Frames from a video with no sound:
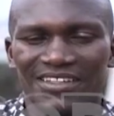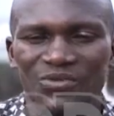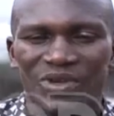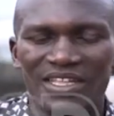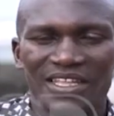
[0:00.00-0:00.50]
to
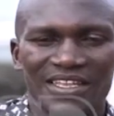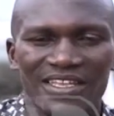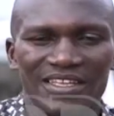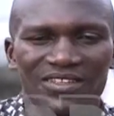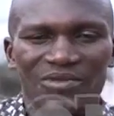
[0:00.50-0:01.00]
win a,
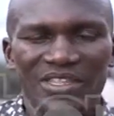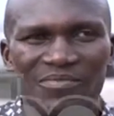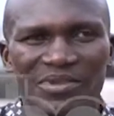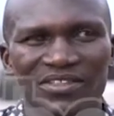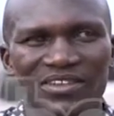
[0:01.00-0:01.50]
to win a
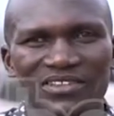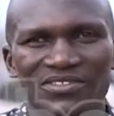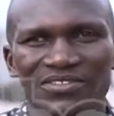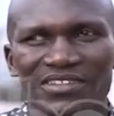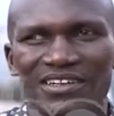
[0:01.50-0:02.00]
medal is
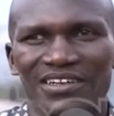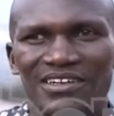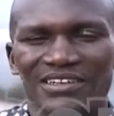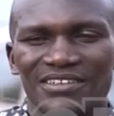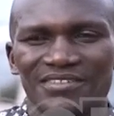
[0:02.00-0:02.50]
not a,
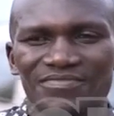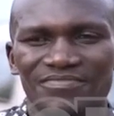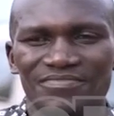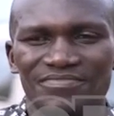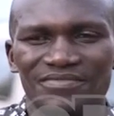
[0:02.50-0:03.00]

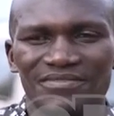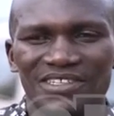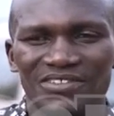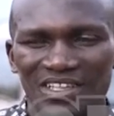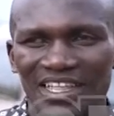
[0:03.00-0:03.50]
uh,
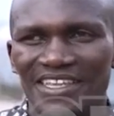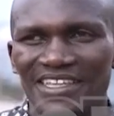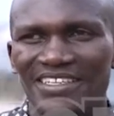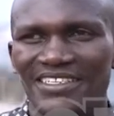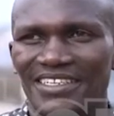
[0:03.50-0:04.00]
it's not an
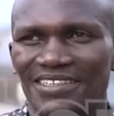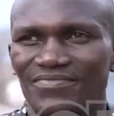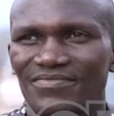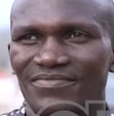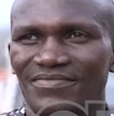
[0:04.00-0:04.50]
easy thing,
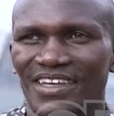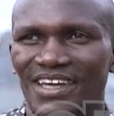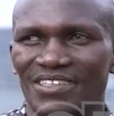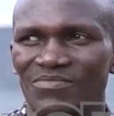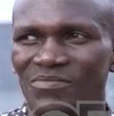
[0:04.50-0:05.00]

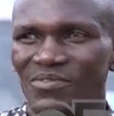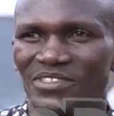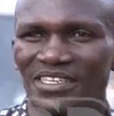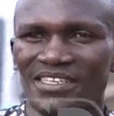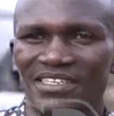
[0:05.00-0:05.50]
as people
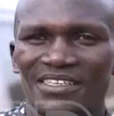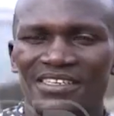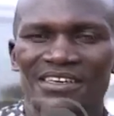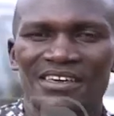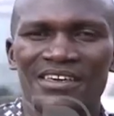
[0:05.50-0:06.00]
say.
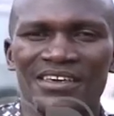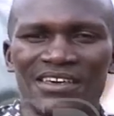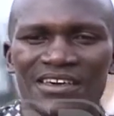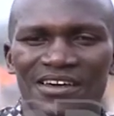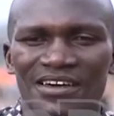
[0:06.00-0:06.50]

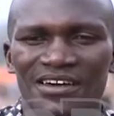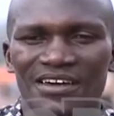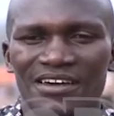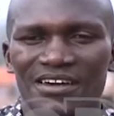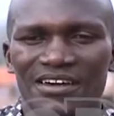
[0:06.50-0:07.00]

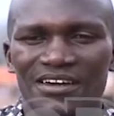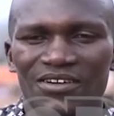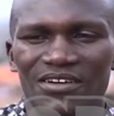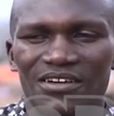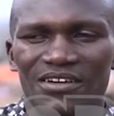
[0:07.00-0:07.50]
Uh,
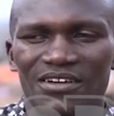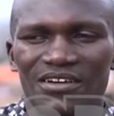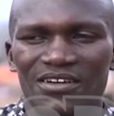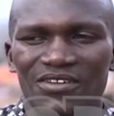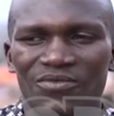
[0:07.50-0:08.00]

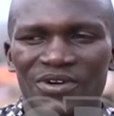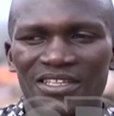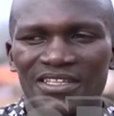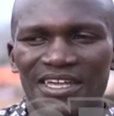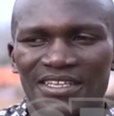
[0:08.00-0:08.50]
what
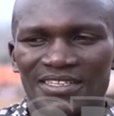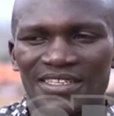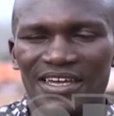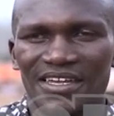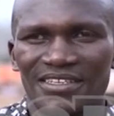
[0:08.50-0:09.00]
it takes
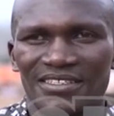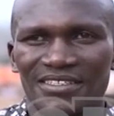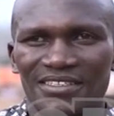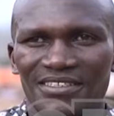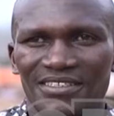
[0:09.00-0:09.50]
there is
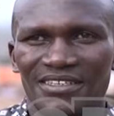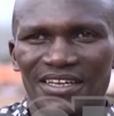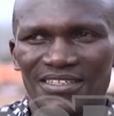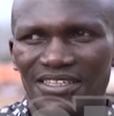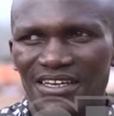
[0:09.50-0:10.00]

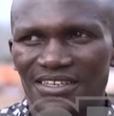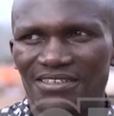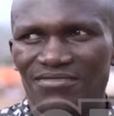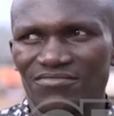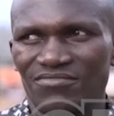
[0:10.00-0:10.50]
just like,
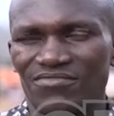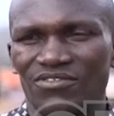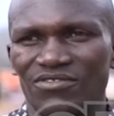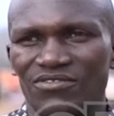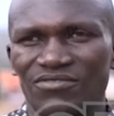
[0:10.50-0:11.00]
you
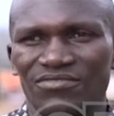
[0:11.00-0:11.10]
know,